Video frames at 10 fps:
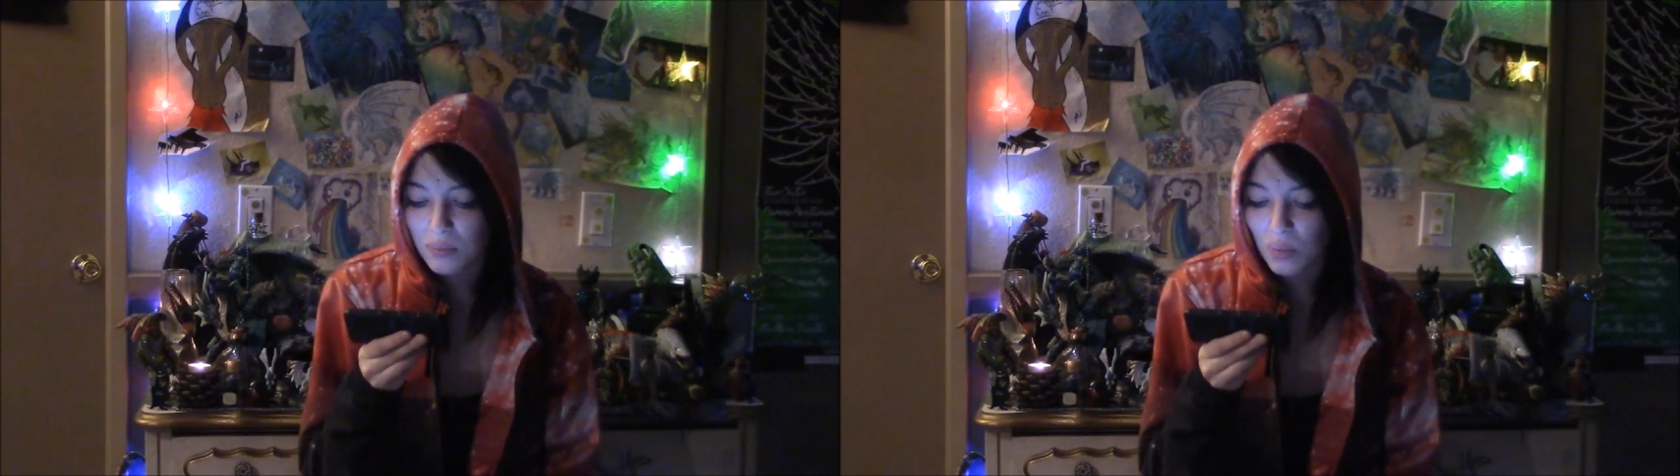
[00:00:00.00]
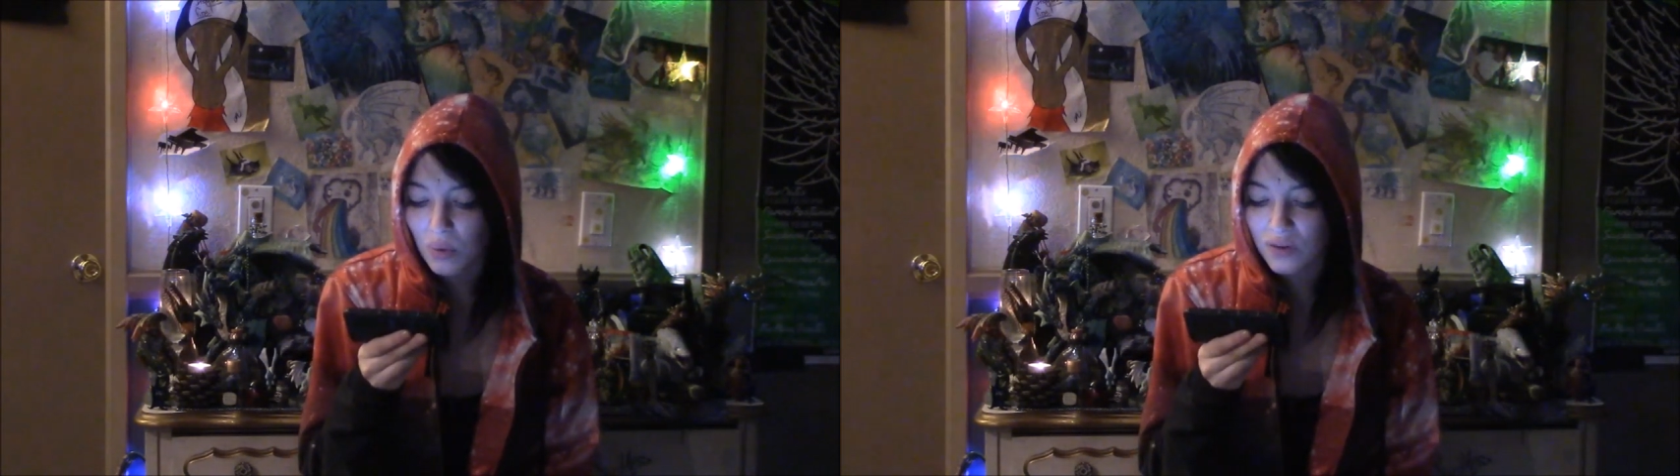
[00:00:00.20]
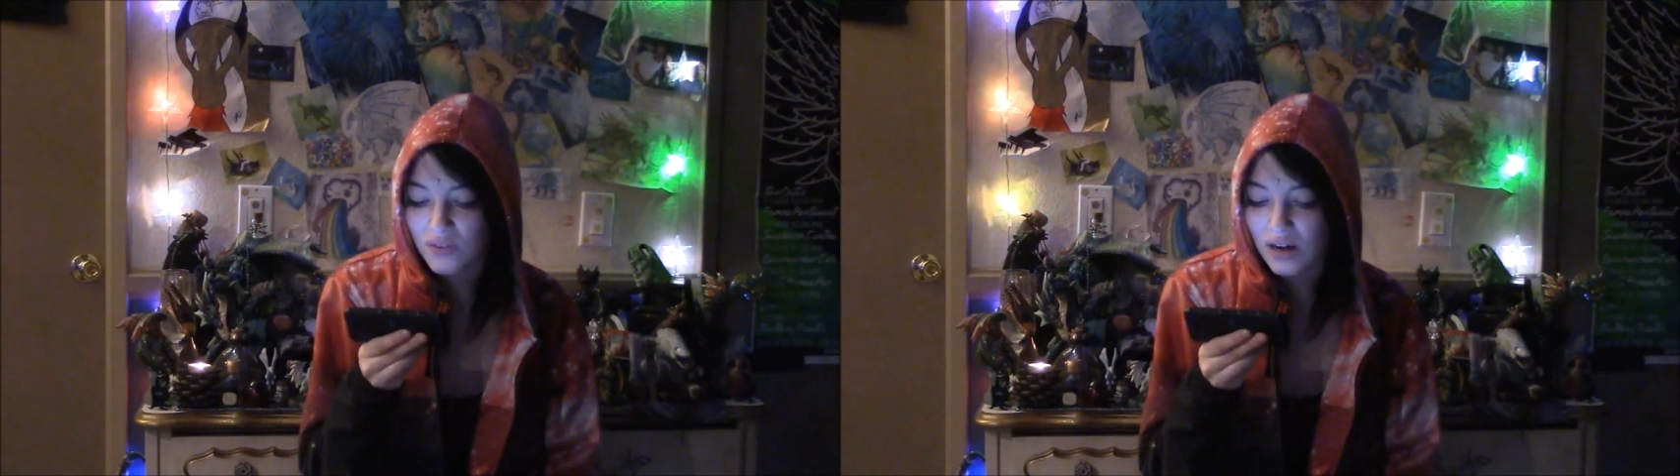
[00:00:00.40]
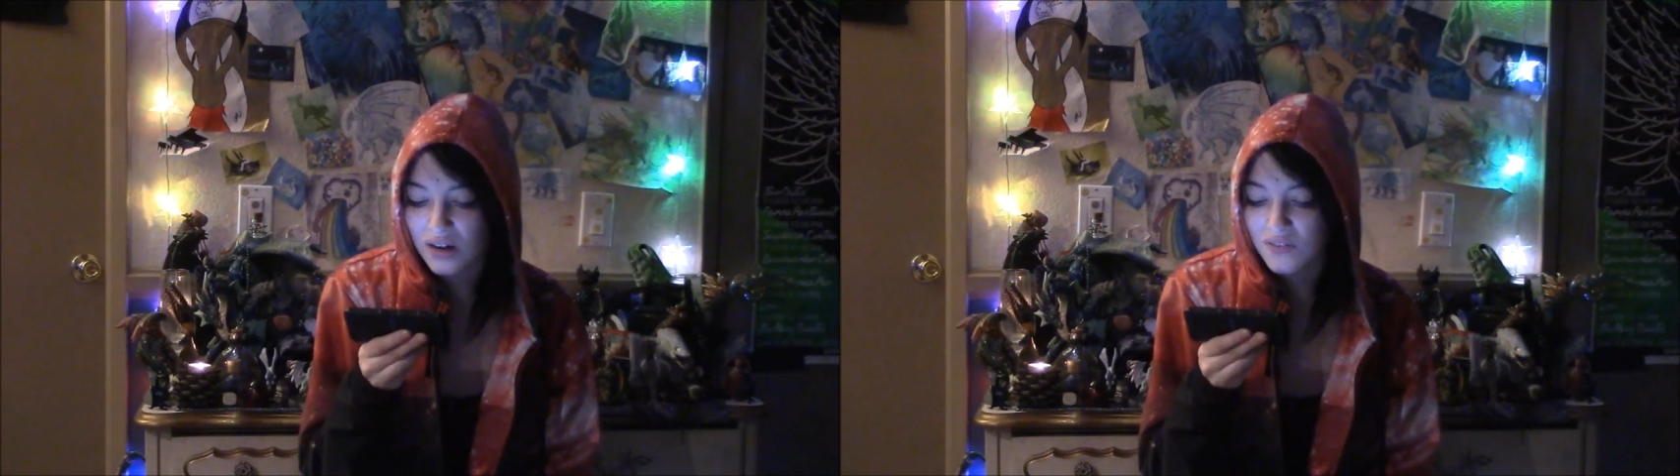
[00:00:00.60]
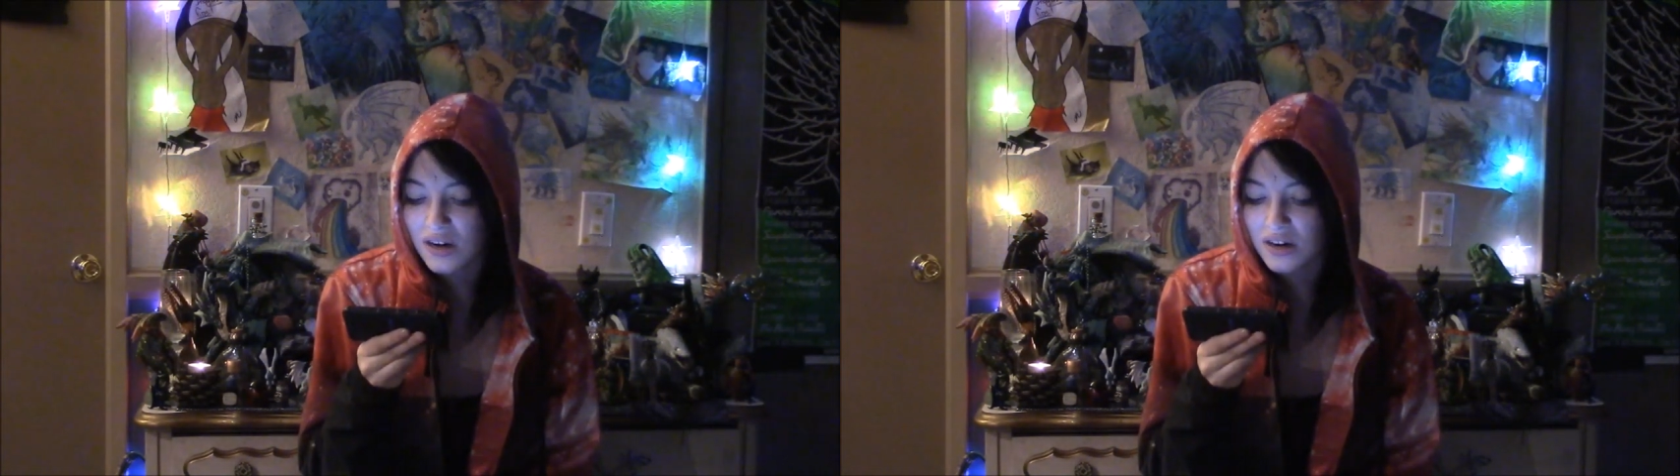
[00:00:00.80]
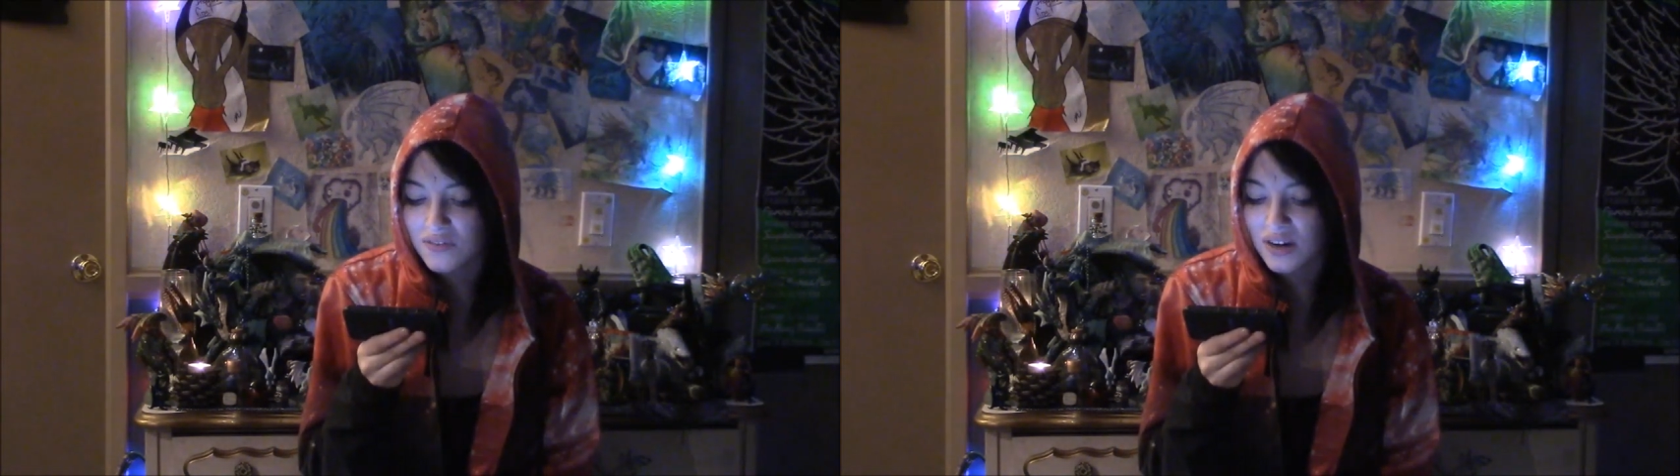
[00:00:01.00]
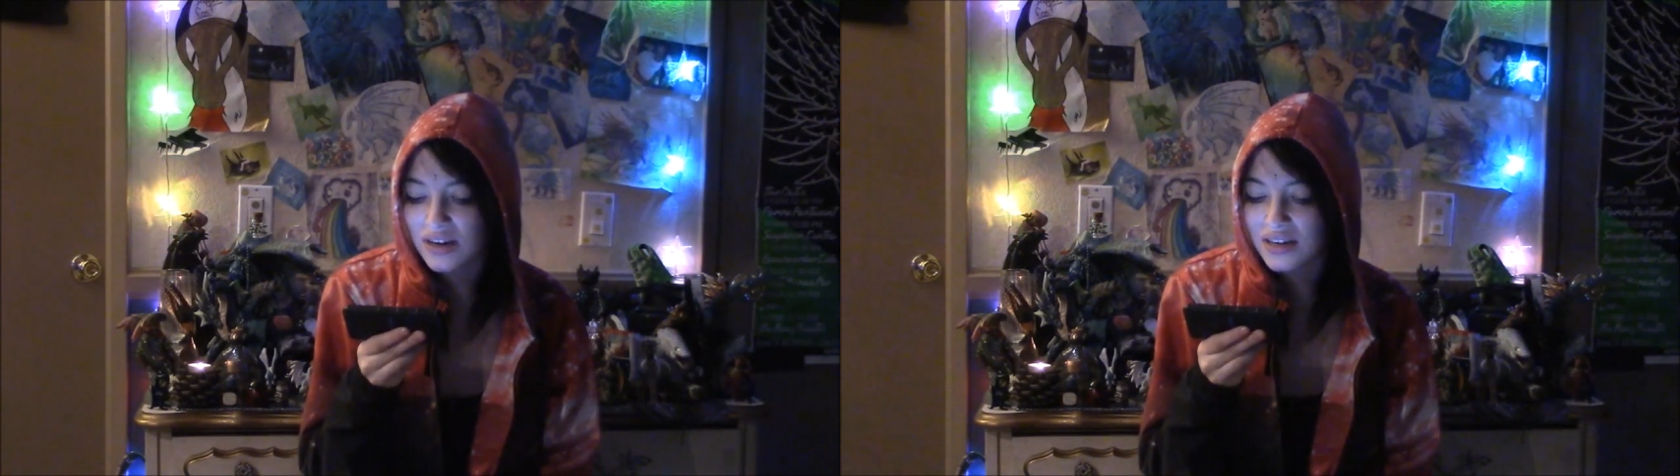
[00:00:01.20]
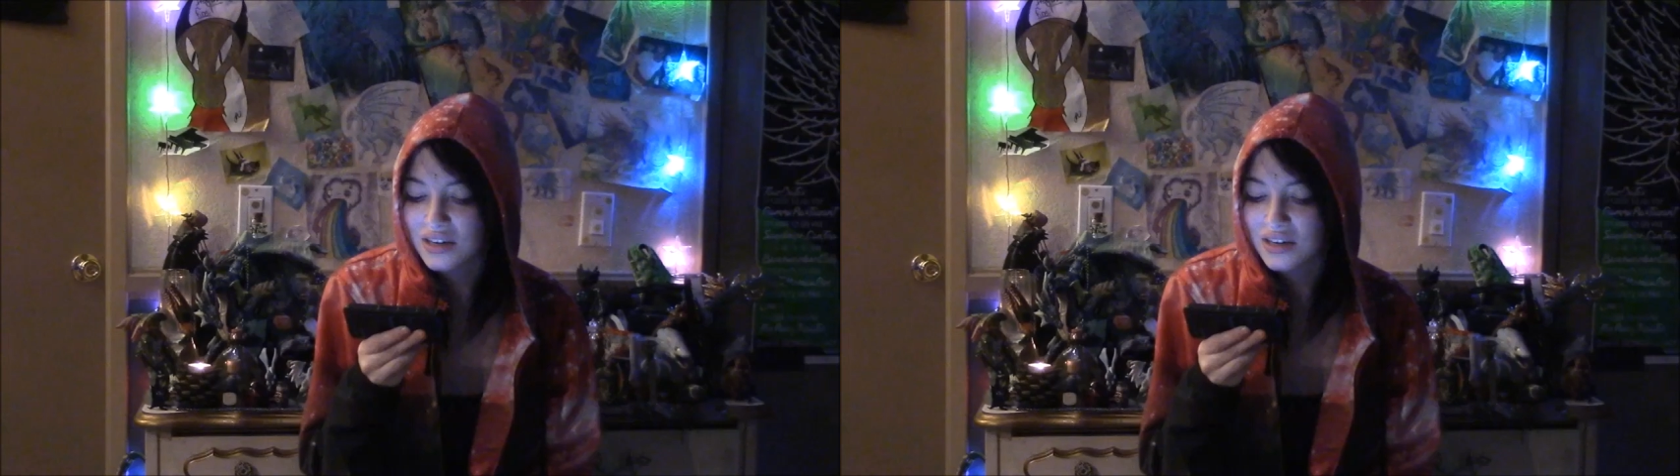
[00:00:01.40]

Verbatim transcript: more very very very